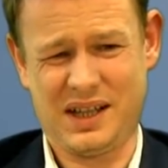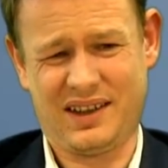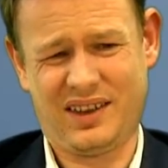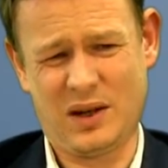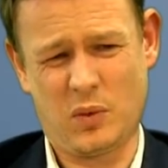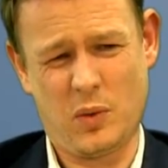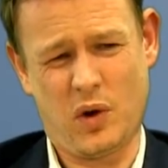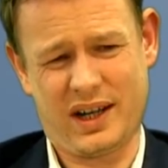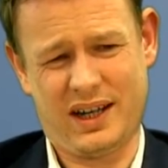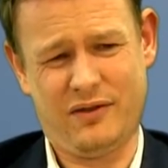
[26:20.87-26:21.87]
I think we
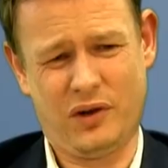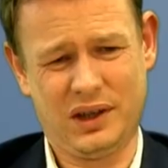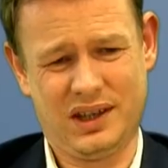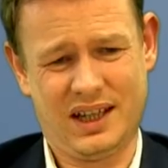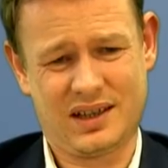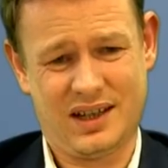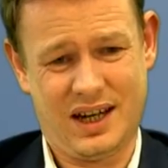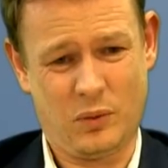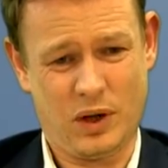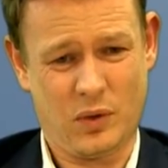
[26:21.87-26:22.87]
want to avoid that,
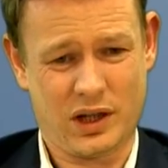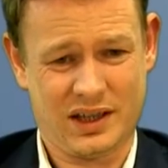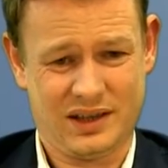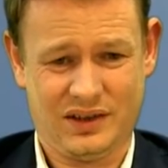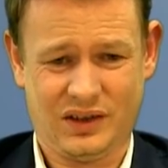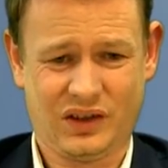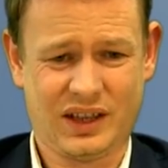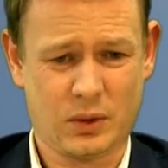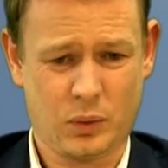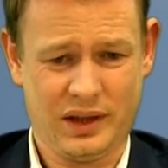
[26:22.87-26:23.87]
and we want to
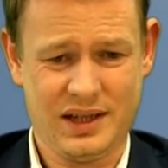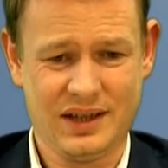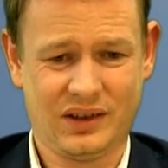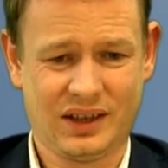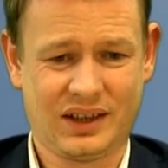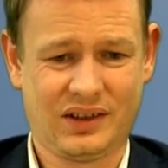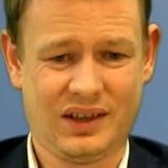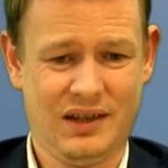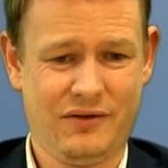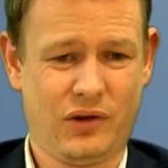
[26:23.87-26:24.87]
start with d6,
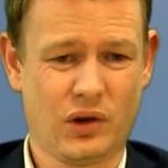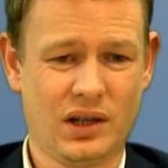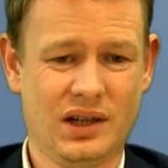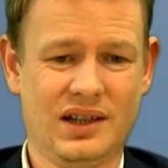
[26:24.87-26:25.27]
e4,